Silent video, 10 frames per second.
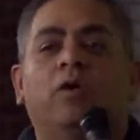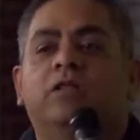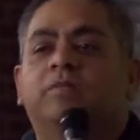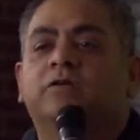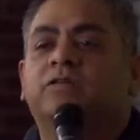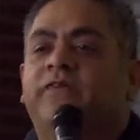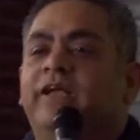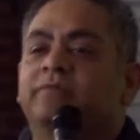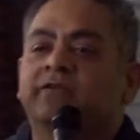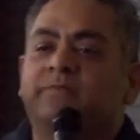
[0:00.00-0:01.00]
one of the most
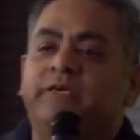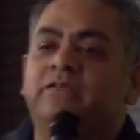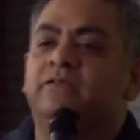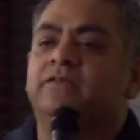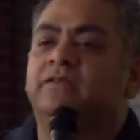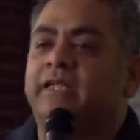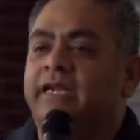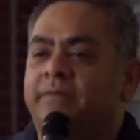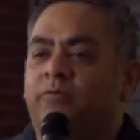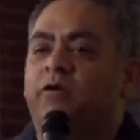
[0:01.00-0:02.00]
famous speeches that
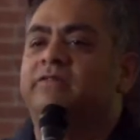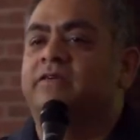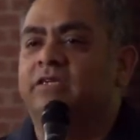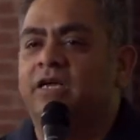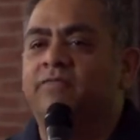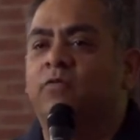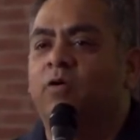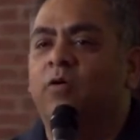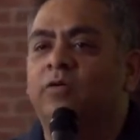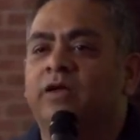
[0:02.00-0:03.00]
any president ever
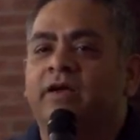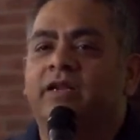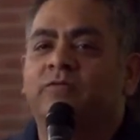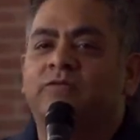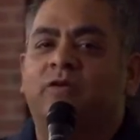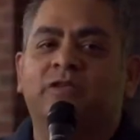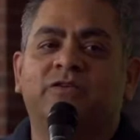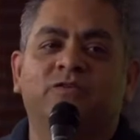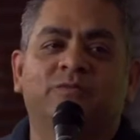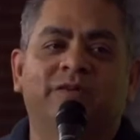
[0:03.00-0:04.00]
wrote, and it was only
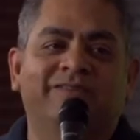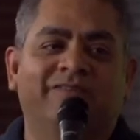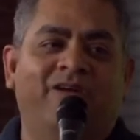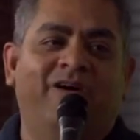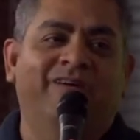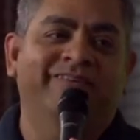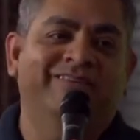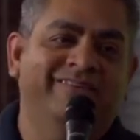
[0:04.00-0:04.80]
2 minutes long.